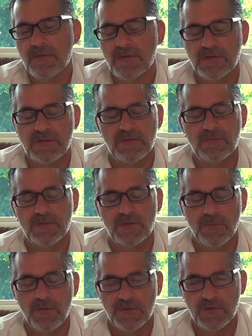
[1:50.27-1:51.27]
It was
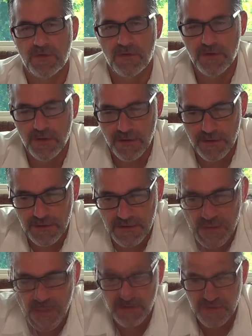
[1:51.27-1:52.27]
almost 2 years.
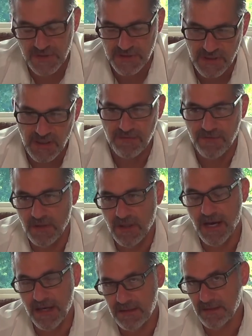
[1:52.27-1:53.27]
Just to give you an
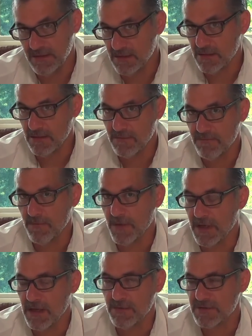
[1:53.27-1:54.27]
idea of
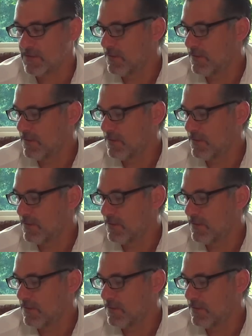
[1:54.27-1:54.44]
what I was